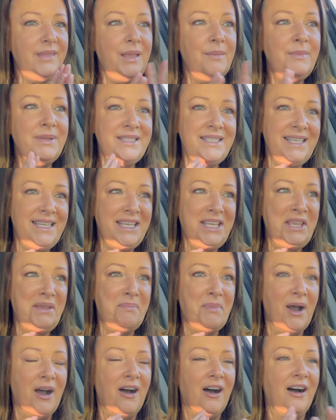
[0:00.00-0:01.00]
my tiki
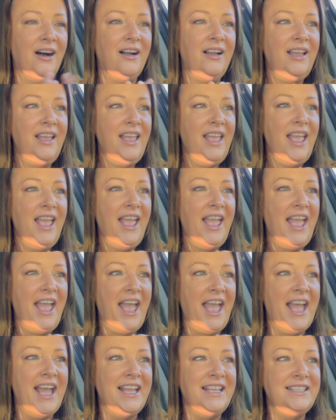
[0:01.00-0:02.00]
bar,
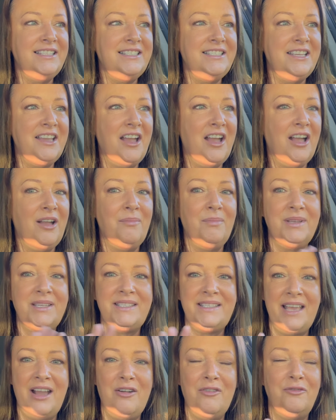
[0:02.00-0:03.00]
and my
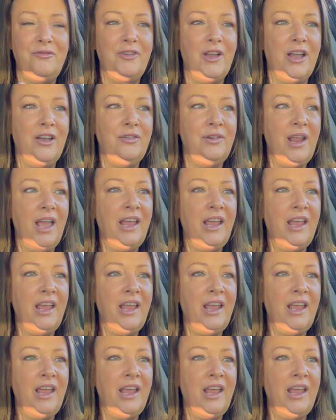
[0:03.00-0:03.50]
cell phone.